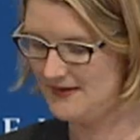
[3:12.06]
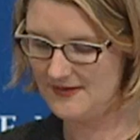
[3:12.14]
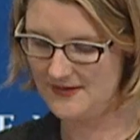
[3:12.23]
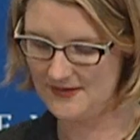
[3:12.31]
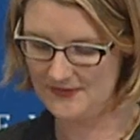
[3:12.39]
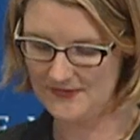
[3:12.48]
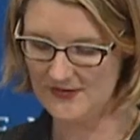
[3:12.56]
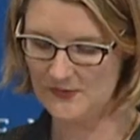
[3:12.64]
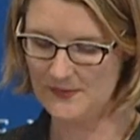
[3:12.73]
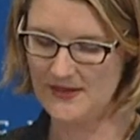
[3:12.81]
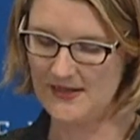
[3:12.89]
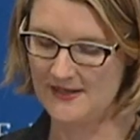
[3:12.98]
He has since
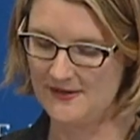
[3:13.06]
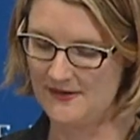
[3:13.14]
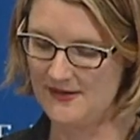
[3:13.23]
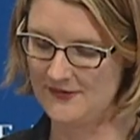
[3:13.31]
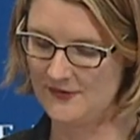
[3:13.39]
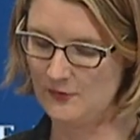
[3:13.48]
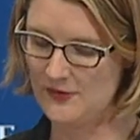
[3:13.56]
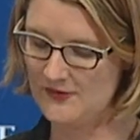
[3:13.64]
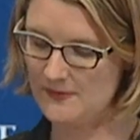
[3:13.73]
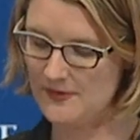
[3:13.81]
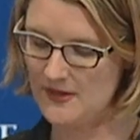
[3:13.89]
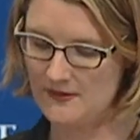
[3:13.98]
been honored as a
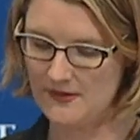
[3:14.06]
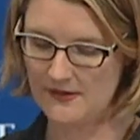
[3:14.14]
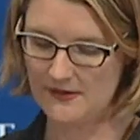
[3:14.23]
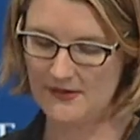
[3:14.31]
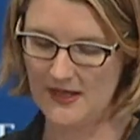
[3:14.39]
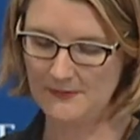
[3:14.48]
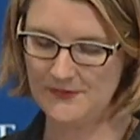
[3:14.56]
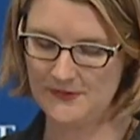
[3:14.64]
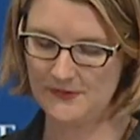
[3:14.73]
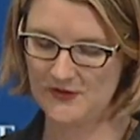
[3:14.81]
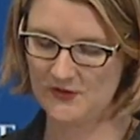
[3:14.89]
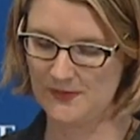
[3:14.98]
whistleblower who helped
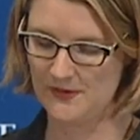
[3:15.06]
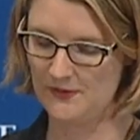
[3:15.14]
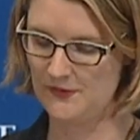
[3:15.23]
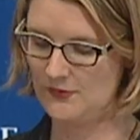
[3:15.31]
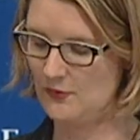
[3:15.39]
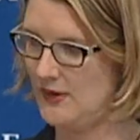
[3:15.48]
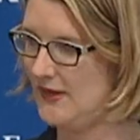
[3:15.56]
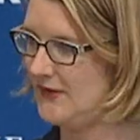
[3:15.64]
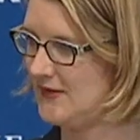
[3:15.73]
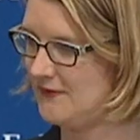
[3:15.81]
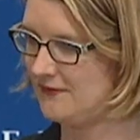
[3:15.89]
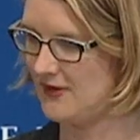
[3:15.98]
to expose waste
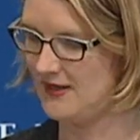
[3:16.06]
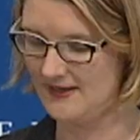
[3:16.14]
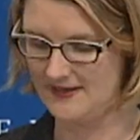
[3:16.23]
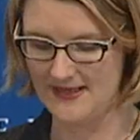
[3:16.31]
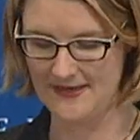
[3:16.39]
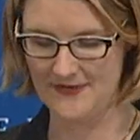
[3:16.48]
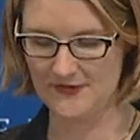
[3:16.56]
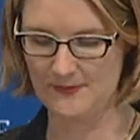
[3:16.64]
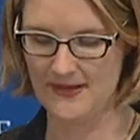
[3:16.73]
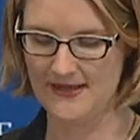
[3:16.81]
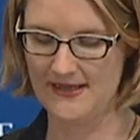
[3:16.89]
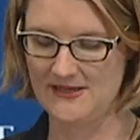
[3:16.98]
and fraud at the
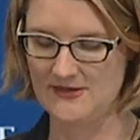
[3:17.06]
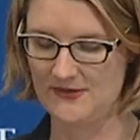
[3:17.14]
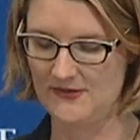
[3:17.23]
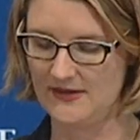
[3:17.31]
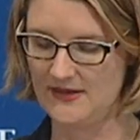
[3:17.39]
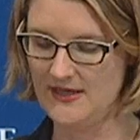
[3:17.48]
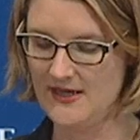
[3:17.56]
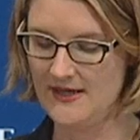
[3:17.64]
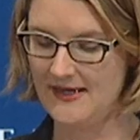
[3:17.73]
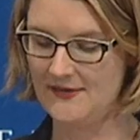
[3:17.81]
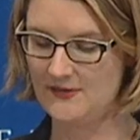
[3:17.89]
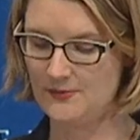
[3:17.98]
spy agency
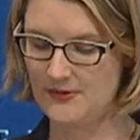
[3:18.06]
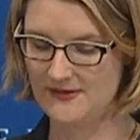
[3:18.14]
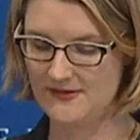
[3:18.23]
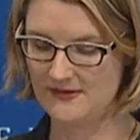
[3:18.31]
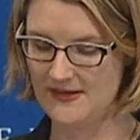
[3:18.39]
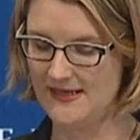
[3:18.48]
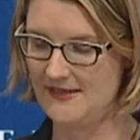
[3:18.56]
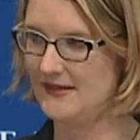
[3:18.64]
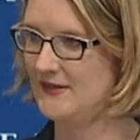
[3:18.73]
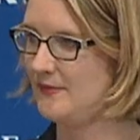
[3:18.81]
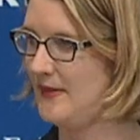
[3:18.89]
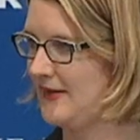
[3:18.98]
and to bring to light
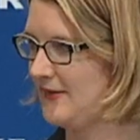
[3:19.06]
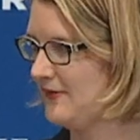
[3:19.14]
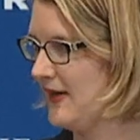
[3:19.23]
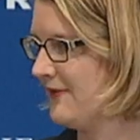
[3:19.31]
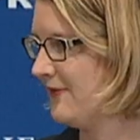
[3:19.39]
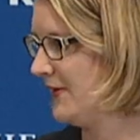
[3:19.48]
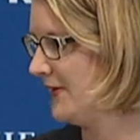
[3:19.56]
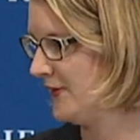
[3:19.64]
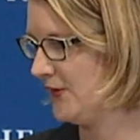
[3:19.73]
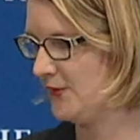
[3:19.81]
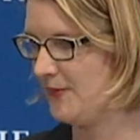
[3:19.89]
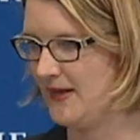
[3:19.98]
its massive effort
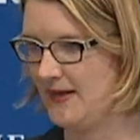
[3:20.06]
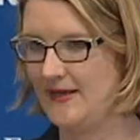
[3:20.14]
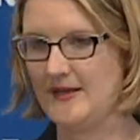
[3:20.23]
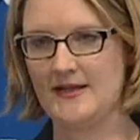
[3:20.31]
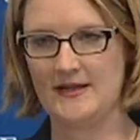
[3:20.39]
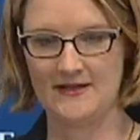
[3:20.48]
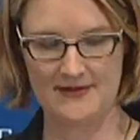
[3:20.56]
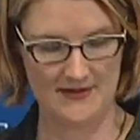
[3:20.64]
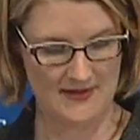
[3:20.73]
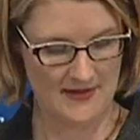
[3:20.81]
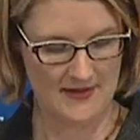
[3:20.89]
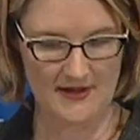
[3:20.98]
to spy on
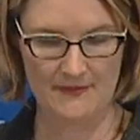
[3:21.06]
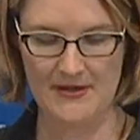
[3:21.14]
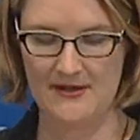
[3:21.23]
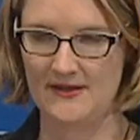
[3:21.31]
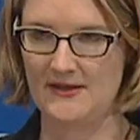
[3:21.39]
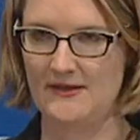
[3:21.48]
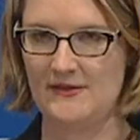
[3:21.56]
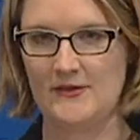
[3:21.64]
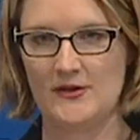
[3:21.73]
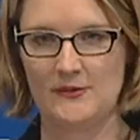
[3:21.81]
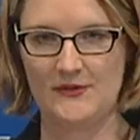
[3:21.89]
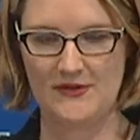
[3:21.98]
Americans'
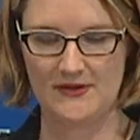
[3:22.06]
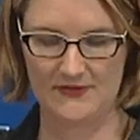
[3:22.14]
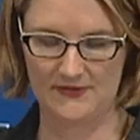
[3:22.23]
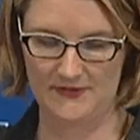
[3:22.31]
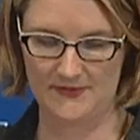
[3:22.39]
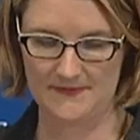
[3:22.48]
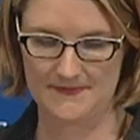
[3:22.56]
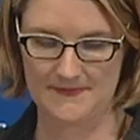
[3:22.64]
own citizens.